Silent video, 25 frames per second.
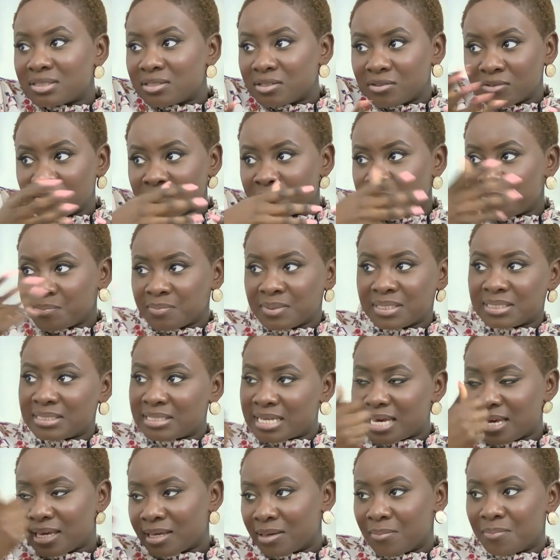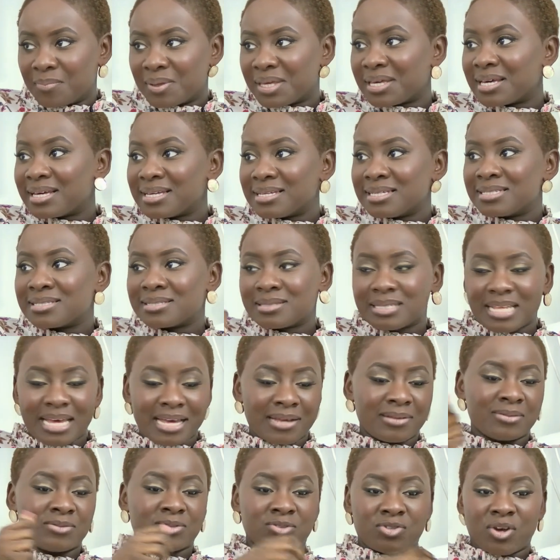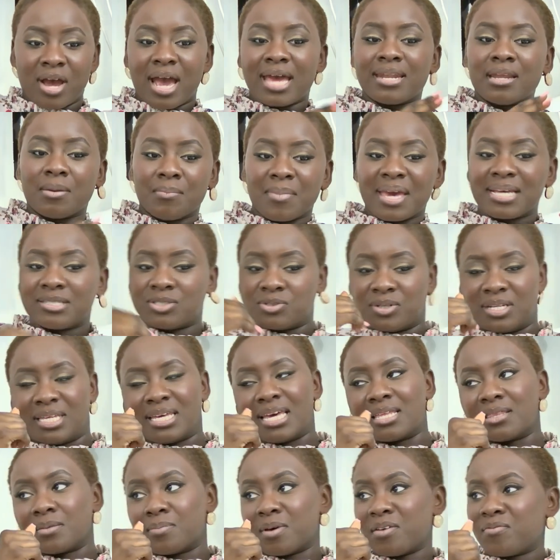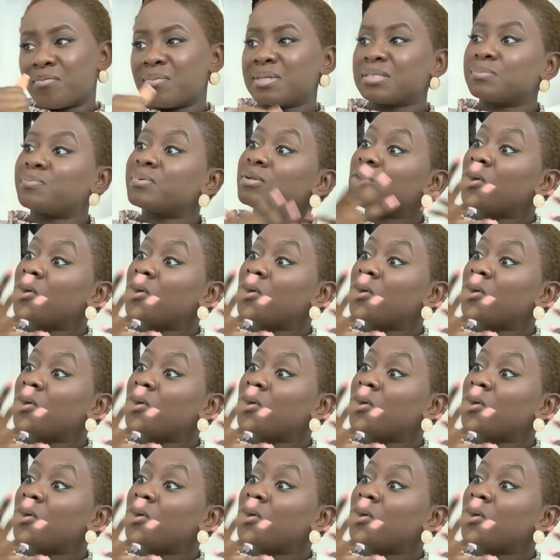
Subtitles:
to be taken because they're trying to make sure they get the perfect picture.